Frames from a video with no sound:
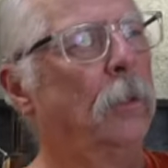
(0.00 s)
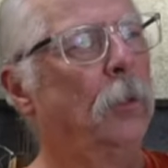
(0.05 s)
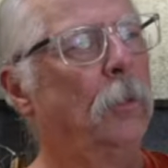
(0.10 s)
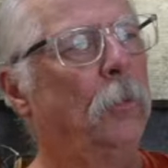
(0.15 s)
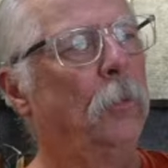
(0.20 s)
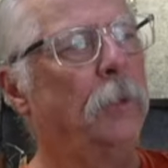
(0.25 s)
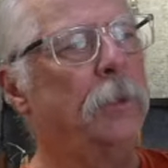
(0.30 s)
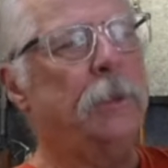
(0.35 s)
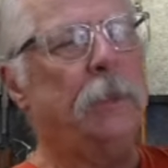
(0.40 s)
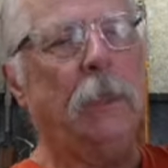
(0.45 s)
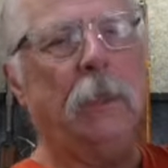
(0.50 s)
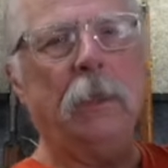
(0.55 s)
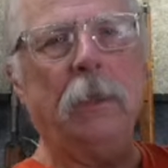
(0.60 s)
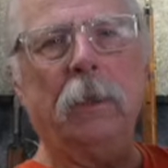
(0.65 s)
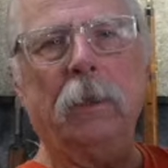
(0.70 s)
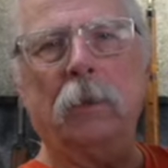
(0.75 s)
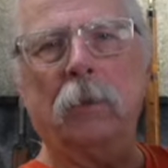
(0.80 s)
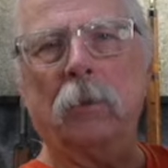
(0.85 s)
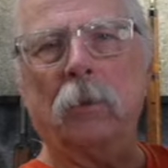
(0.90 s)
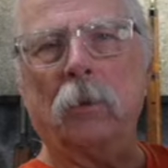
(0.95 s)
we'll
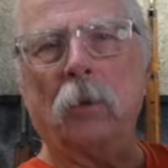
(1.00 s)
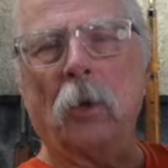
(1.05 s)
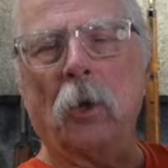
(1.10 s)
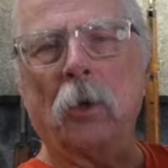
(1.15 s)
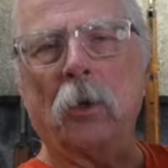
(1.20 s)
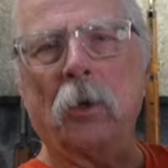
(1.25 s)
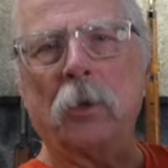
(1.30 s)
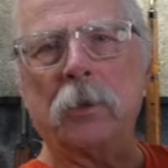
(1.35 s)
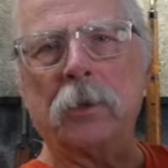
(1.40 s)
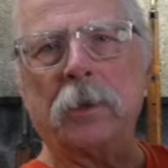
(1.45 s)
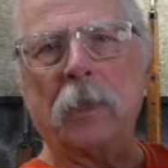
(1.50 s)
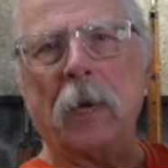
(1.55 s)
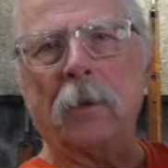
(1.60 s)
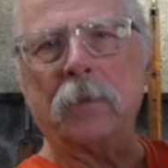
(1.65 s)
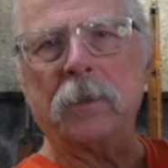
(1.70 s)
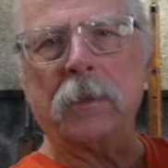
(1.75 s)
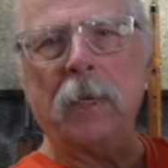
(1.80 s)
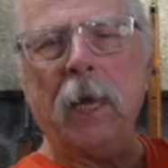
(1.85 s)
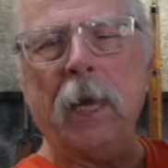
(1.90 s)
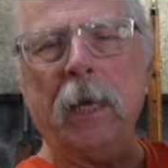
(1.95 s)
see Carl
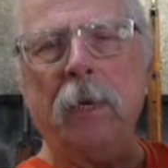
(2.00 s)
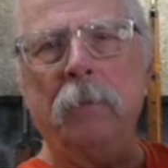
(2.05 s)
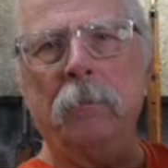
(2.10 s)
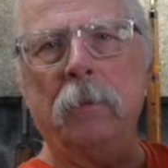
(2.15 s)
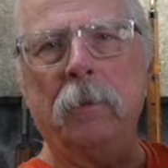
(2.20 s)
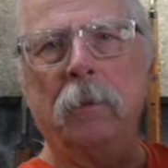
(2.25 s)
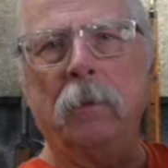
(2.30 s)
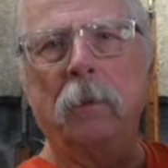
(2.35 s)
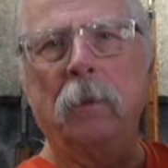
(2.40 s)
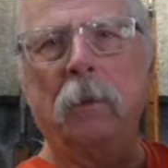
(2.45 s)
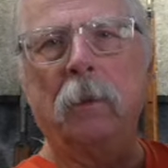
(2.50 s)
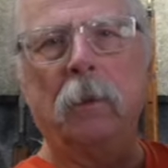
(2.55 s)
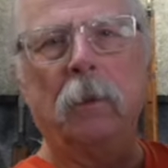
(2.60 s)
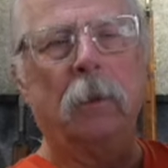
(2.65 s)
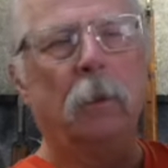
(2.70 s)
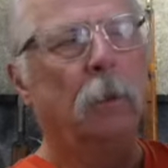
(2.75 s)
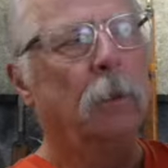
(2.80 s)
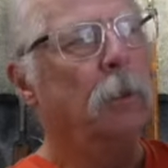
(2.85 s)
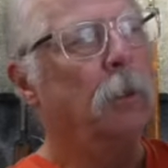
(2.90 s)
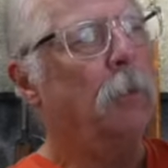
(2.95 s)
Gustaf's name,
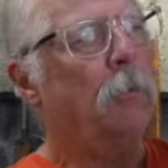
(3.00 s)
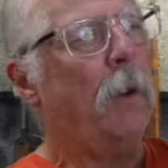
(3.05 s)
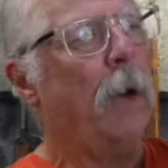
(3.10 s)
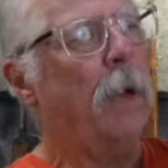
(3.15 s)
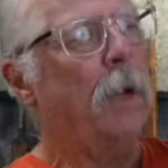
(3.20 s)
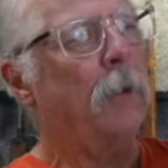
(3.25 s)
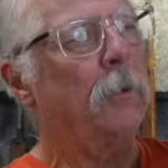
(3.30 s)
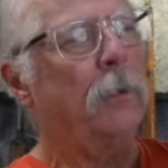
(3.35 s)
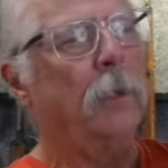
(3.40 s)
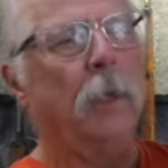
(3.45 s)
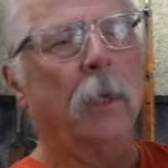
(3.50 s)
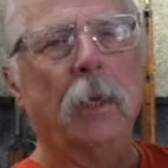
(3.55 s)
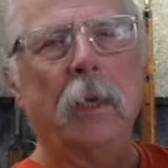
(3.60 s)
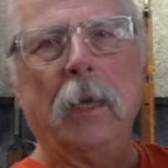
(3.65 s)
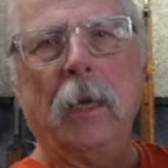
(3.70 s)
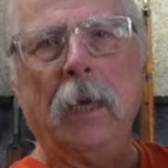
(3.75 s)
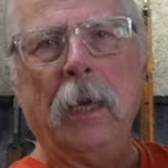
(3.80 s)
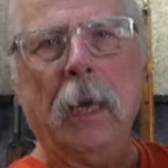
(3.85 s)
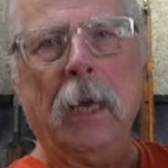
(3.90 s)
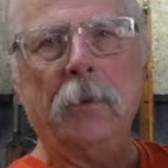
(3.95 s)
crown,
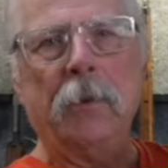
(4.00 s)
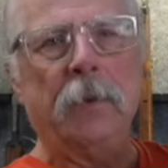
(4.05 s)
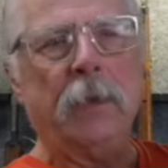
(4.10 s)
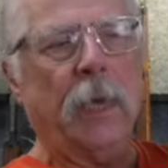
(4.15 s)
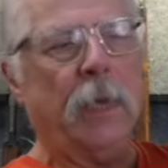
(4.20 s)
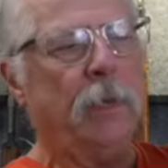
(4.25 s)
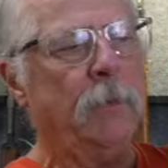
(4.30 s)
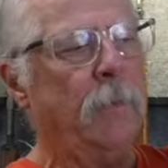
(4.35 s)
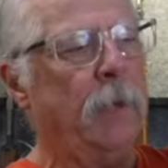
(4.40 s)
and the date of